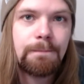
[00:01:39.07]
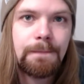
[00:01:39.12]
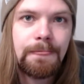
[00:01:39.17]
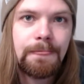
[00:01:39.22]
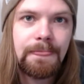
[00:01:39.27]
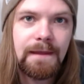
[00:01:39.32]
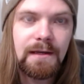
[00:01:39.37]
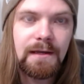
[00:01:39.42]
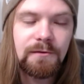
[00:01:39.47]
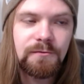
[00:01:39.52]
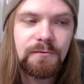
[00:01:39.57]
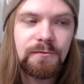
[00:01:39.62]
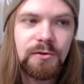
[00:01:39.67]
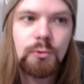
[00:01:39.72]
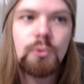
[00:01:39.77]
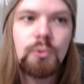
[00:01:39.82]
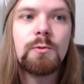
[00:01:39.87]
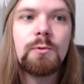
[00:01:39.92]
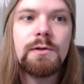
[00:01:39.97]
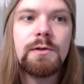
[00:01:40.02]
If
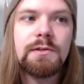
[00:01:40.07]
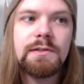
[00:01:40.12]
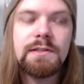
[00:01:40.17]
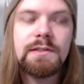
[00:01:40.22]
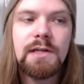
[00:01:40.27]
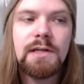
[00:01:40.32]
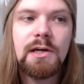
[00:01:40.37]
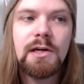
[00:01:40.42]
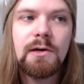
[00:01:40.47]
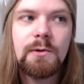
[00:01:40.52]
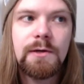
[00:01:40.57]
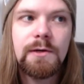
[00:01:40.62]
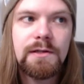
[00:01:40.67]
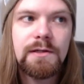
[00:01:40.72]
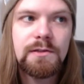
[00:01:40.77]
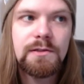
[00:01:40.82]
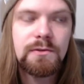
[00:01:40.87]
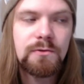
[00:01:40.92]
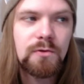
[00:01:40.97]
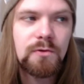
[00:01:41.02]
you're willing to go in
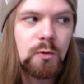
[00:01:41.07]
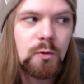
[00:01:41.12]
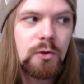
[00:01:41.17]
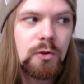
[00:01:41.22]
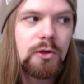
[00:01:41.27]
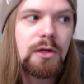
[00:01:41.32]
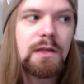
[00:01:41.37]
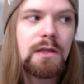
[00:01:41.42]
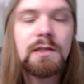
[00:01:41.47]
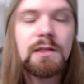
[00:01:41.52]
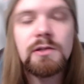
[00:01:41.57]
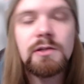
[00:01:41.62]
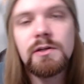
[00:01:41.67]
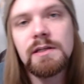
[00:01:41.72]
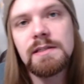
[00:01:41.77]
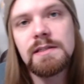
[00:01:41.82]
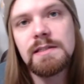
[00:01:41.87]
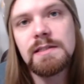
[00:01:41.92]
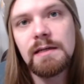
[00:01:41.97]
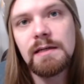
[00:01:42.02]
and do the work, then you
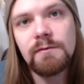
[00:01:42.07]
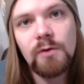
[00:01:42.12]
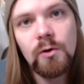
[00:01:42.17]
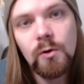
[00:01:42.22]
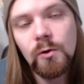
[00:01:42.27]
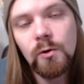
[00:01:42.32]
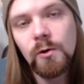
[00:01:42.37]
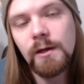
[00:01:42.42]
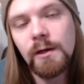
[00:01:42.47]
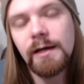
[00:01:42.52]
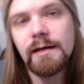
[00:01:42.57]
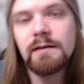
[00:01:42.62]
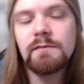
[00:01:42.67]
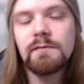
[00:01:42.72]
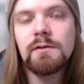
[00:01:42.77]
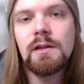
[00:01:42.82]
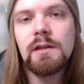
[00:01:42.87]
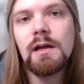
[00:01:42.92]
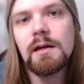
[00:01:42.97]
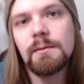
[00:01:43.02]
can save a whole heck of
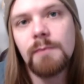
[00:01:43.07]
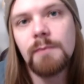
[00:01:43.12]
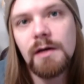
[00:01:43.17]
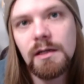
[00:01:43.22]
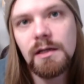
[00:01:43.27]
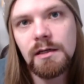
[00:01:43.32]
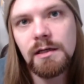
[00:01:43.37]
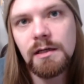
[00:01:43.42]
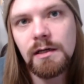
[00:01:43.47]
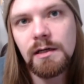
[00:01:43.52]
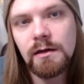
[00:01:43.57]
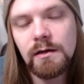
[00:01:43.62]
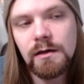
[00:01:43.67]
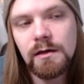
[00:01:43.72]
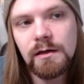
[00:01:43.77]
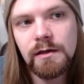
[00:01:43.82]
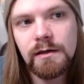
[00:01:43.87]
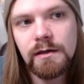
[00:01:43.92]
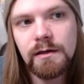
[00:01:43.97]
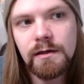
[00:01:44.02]
a lot of money
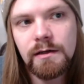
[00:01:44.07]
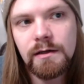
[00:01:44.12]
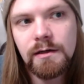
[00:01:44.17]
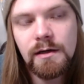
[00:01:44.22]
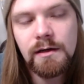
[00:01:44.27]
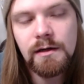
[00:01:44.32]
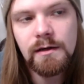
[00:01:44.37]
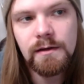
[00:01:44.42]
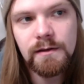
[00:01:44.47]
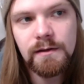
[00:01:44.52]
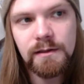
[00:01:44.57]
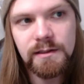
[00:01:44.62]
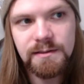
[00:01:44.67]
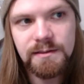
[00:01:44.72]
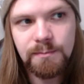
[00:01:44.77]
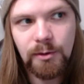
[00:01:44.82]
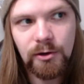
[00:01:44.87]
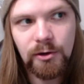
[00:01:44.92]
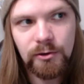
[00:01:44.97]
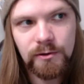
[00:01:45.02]
on these
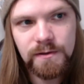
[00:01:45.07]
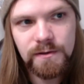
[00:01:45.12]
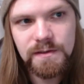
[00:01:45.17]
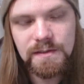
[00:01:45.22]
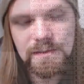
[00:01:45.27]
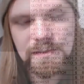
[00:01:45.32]
parts.